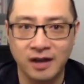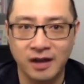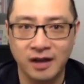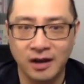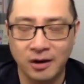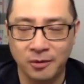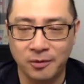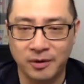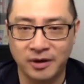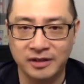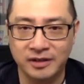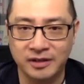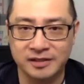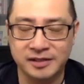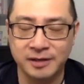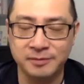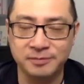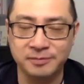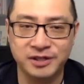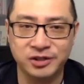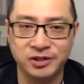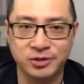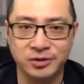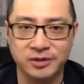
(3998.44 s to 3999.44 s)
when the
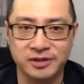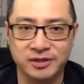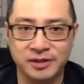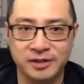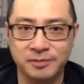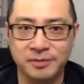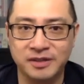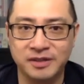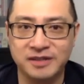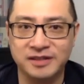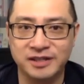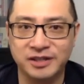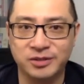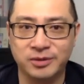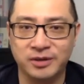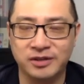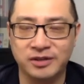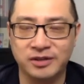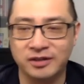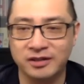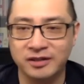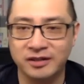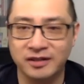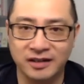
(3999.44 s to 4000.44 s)
similar
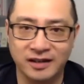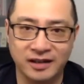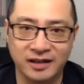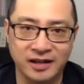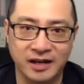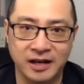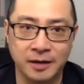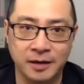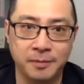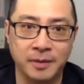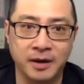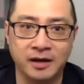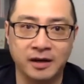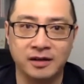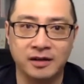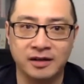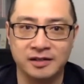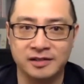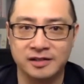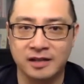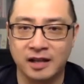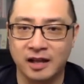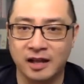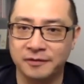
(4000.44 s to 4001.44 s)
situation, he made
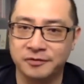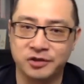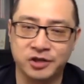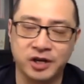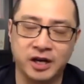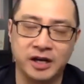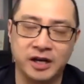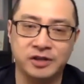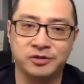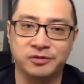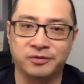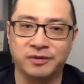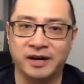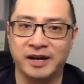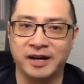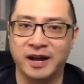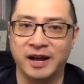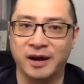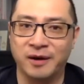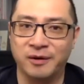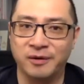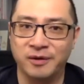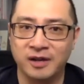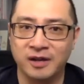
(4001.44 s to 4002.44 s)
his life change right
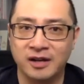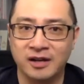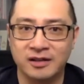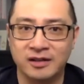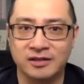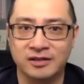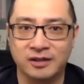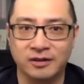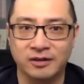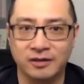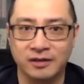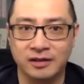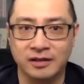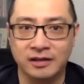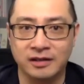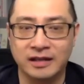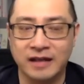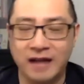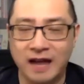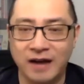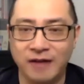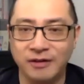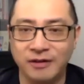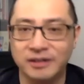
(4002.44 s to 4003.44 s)
now. So
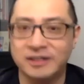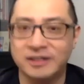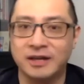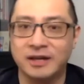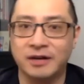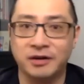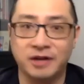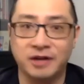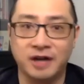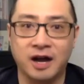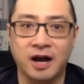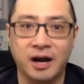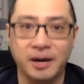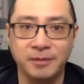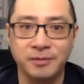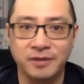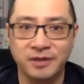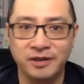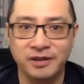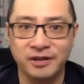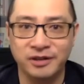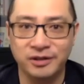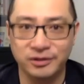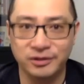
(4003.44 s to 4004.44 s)
now is our time,
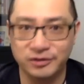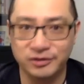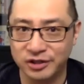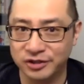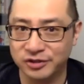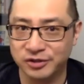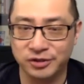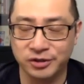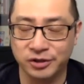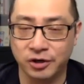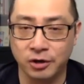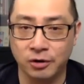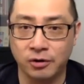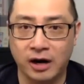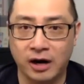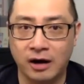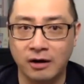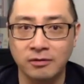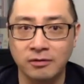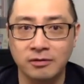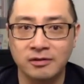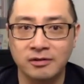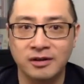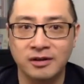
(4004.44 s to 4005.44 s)
you know, just to go
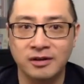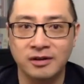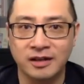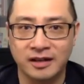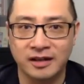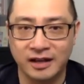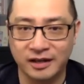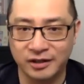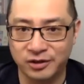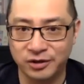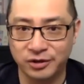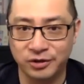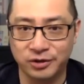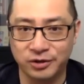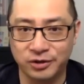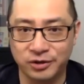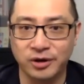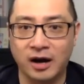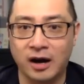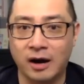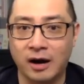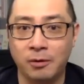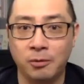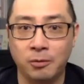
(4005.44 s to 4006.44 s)
out, that to do
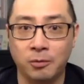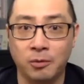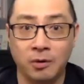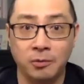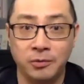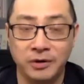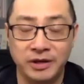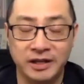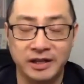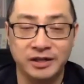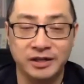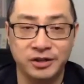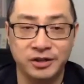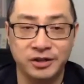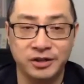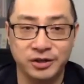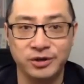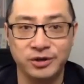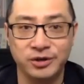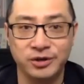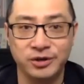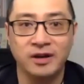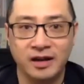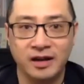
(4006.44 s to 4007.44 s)
what we need to
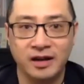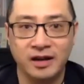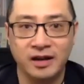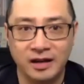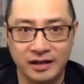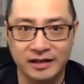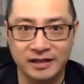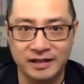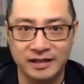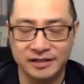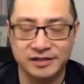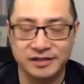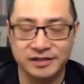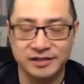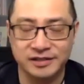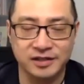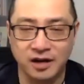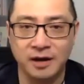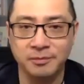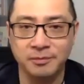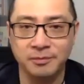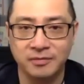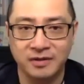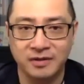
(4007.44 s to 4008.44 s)
do in this
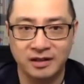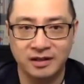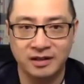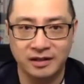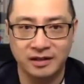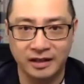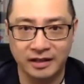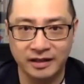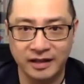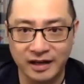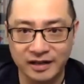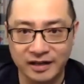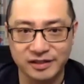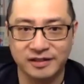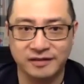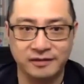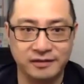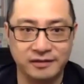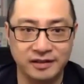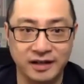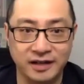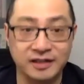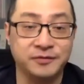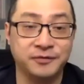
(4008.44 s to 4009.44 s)
time.
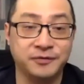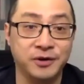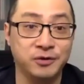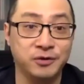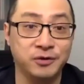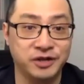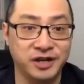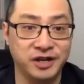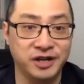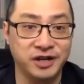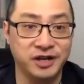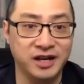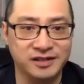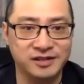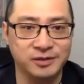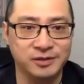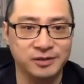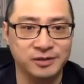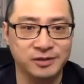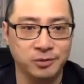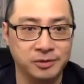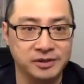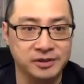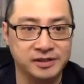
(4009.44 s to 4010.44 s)
Next few years,
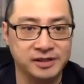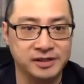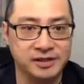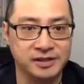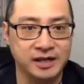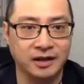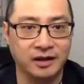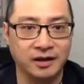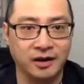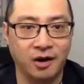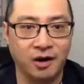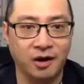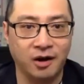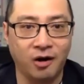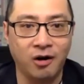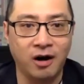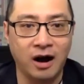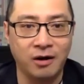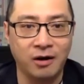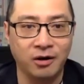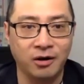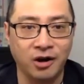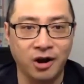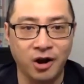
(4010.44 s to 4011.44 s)
we will set all
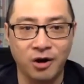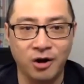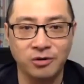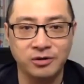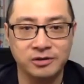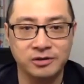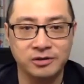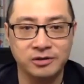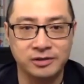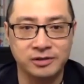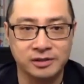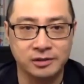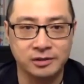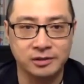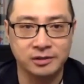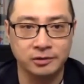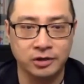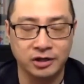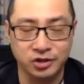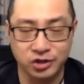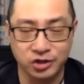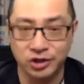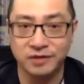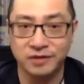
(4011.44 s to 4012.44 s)
our goals,
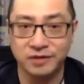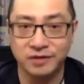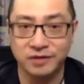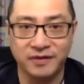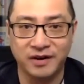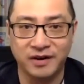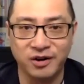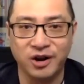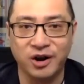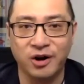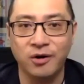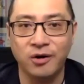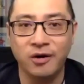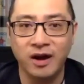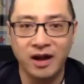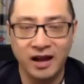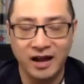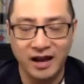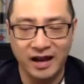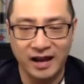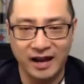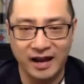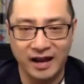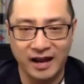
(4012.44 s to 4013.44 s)
achieve our goal,
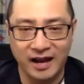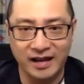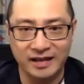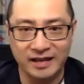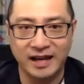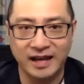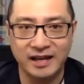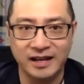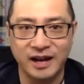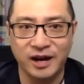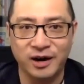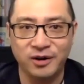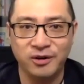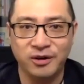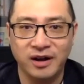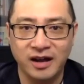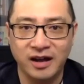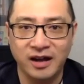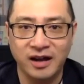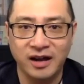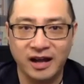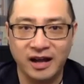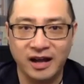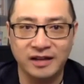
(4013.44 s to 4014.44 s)
and get it out
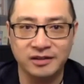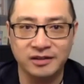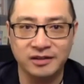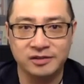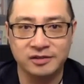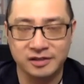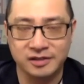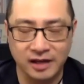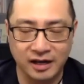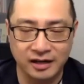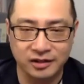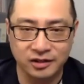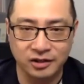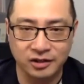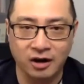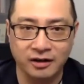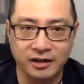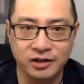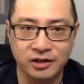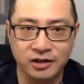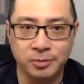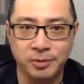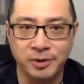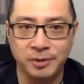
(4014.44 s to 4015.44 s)
and start
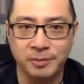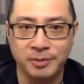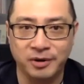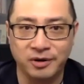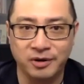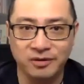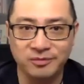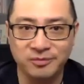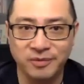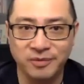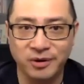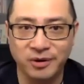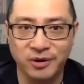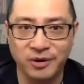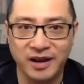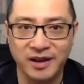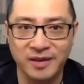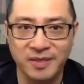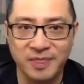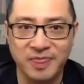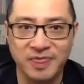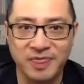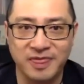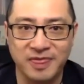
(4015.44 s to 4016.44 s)
talking to people. Okay.
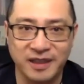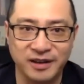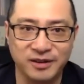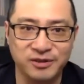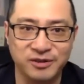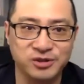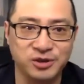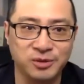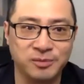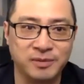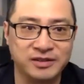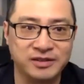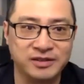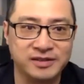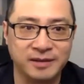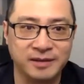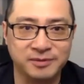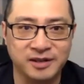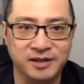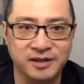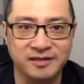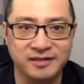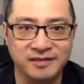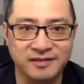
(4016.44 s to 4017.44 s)
Thank you so much, Samson.